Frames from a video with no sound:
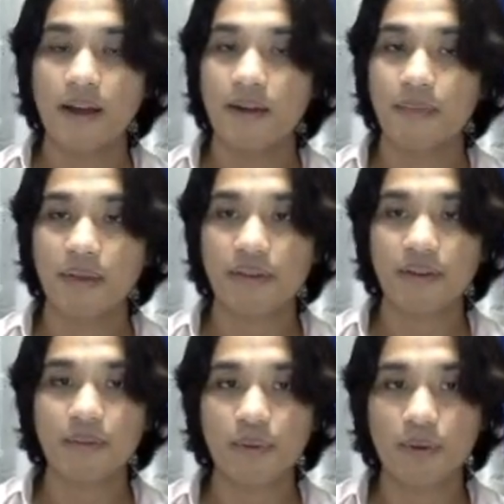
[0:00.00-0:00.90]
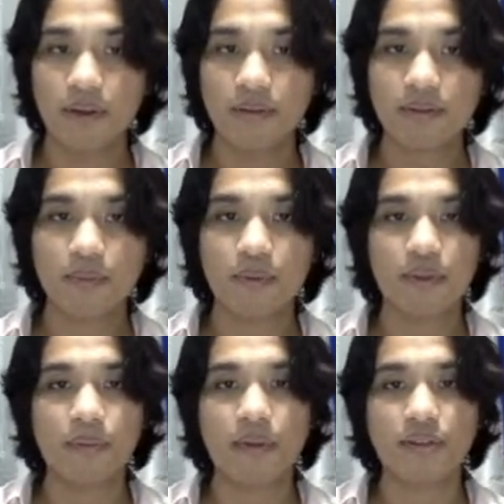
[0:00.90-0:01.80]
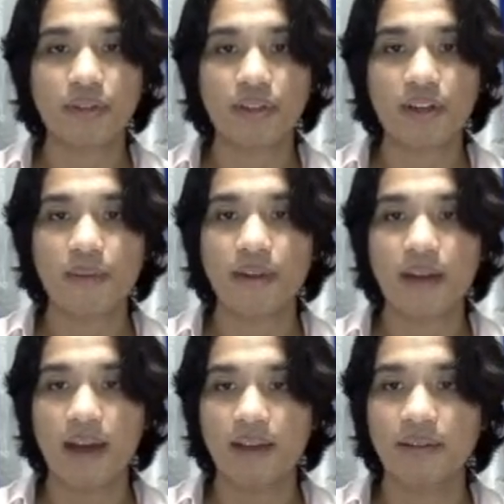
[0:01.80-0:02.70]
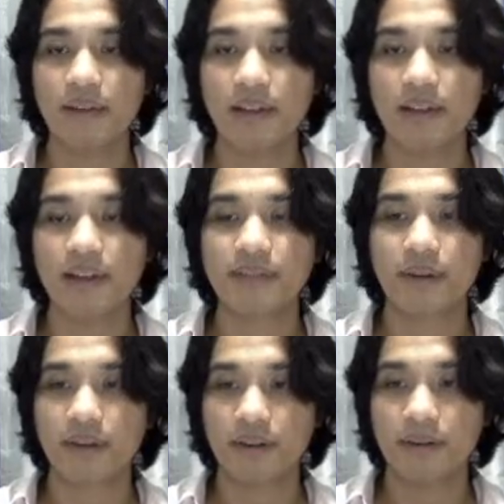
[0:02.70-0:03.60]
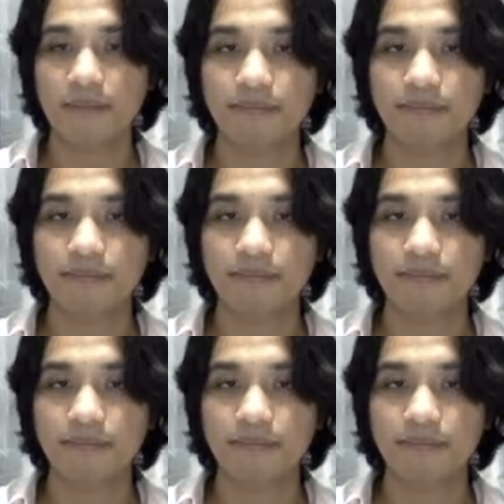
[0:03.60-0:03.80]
Method number 1, compute the branch income, then add the realized markup.